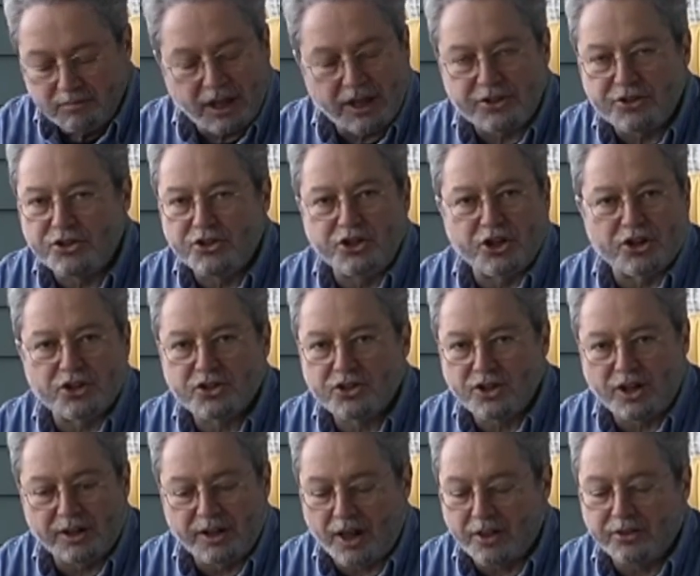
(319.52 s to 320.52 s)
It's
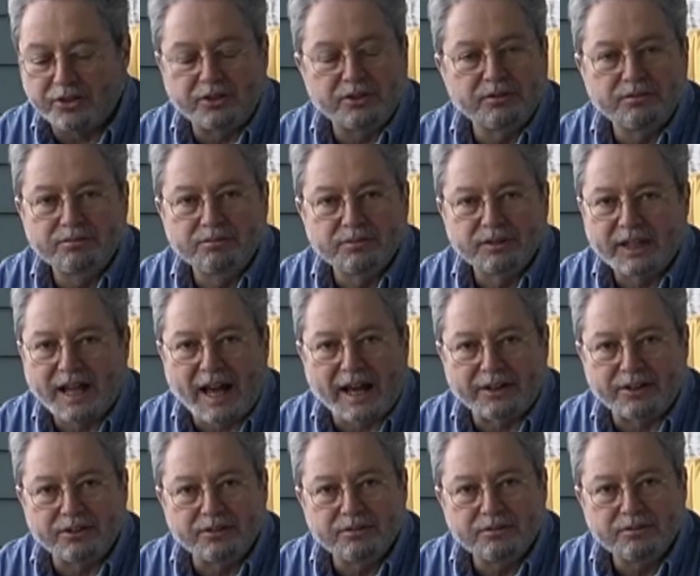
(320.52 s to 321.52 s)
just another
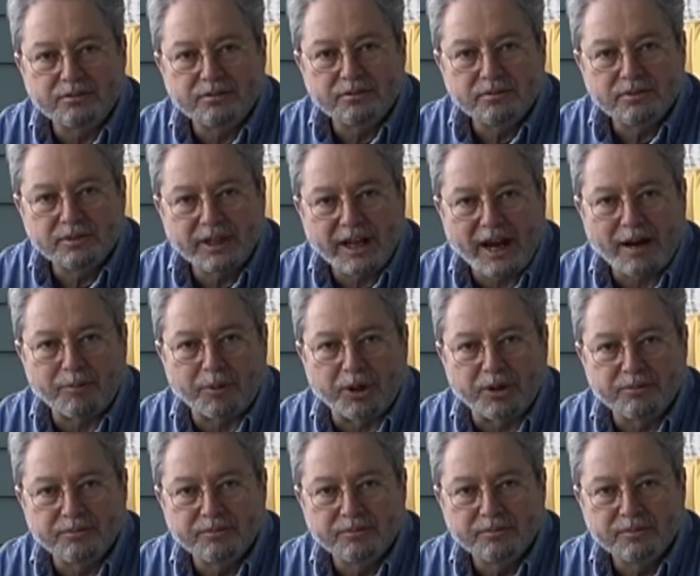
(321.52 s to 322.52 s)
Canon
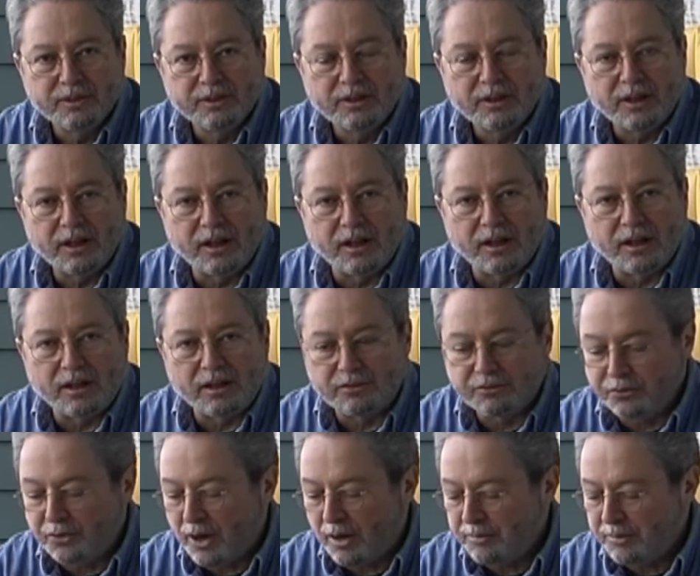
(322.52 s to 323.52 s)
camera uh,
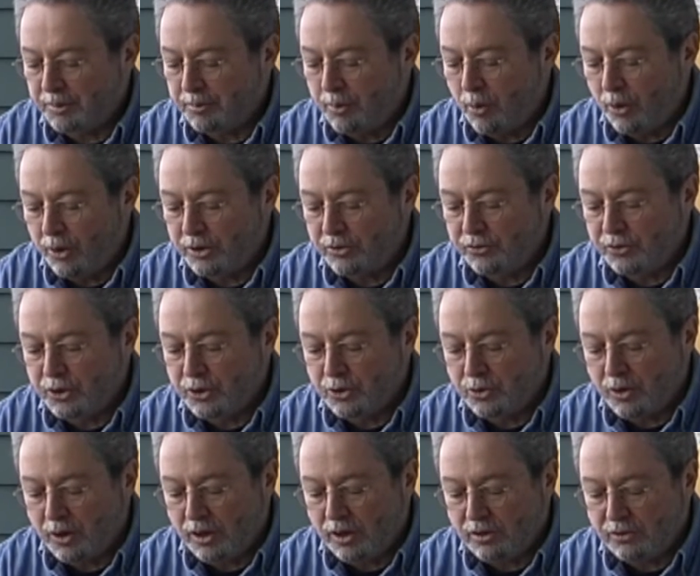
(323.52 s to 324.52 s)
from the point of
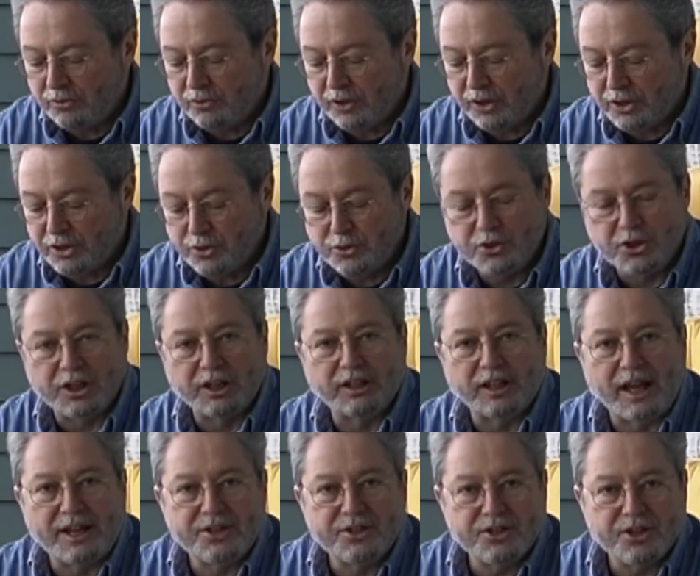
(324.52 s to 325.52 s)
view of uh, using
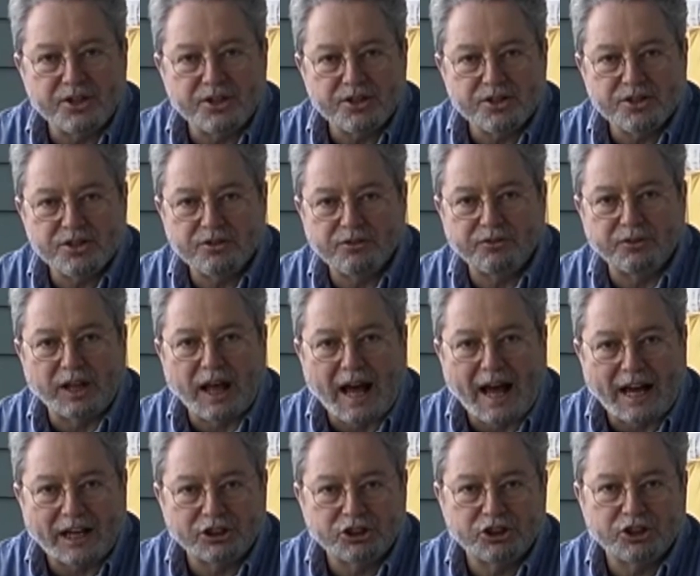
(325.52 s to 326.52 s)
lenses,
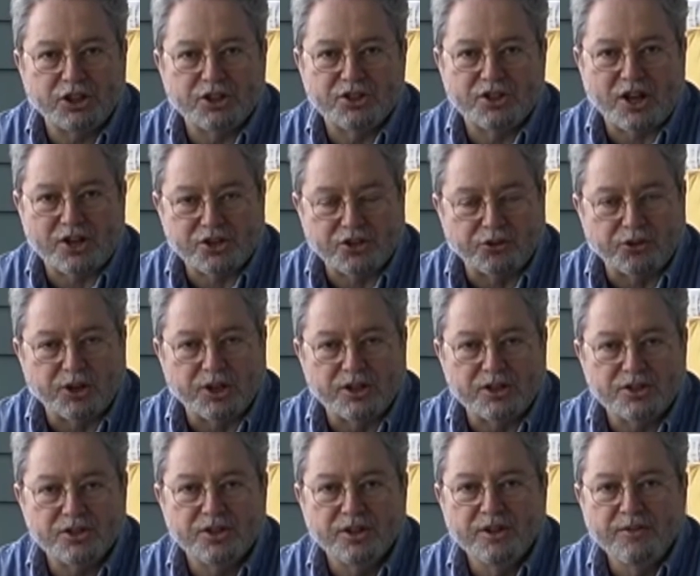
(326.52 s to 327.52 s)
flash,
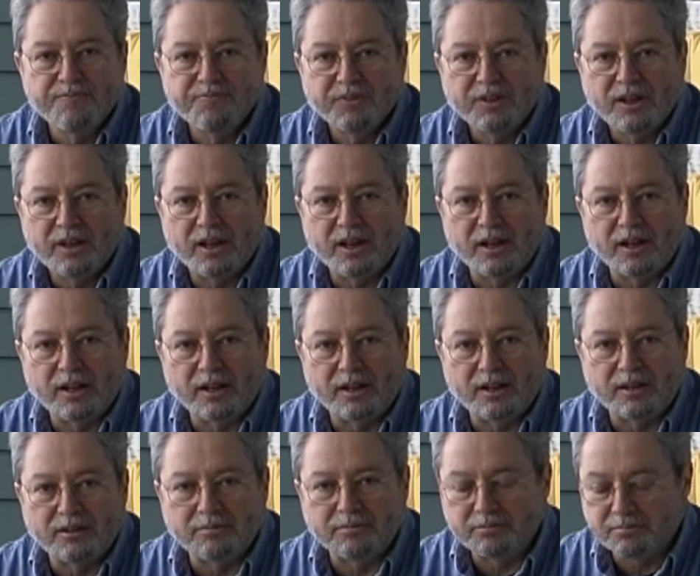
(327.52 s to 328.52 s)
accessories.
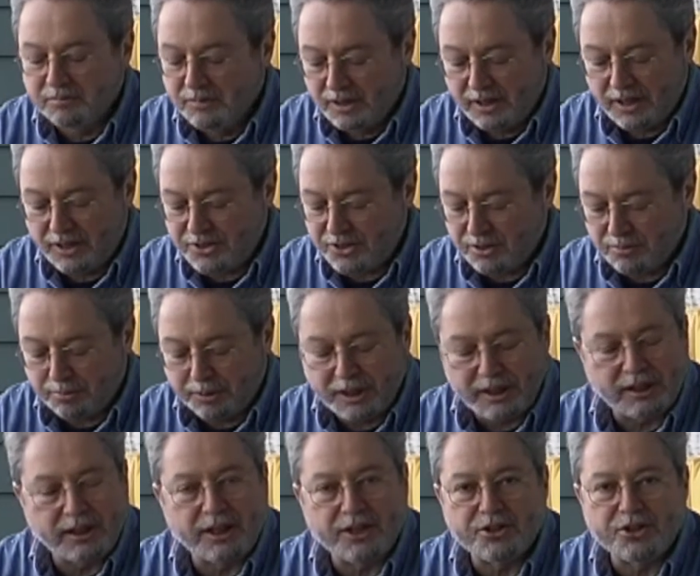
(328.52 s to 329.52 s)
Um, it's
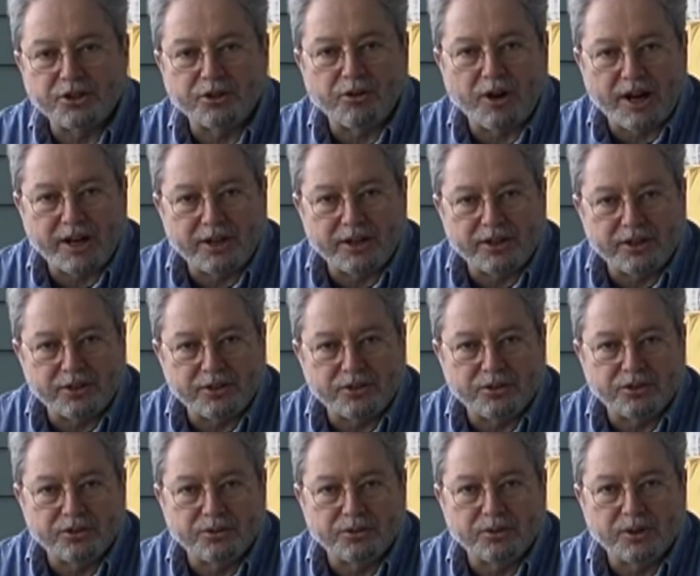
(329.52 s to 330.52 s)
completely integrated
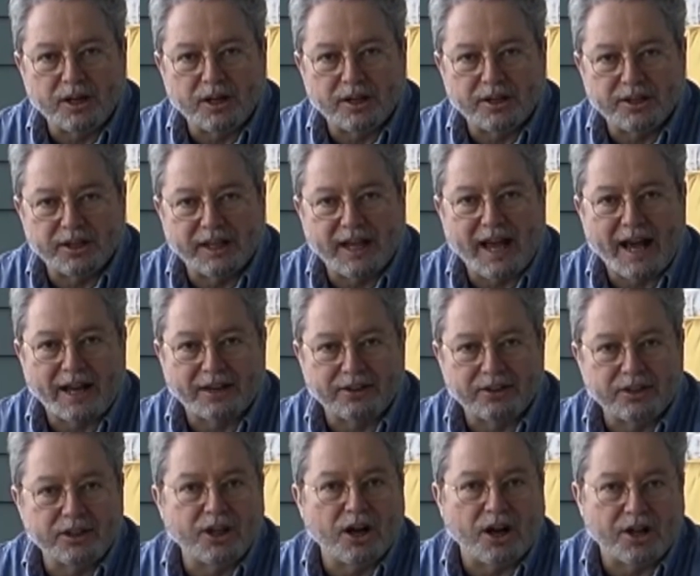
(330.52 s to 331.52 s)
into the
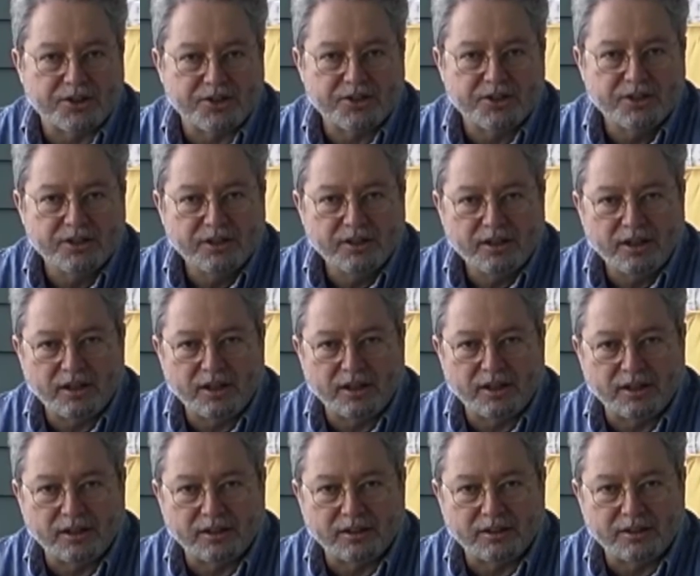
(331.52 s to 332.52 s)
Canon EOS
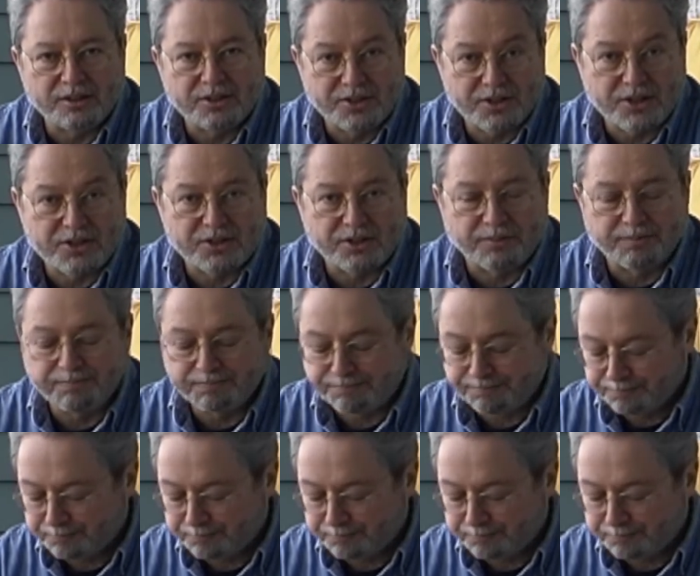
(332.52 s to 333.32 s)
system.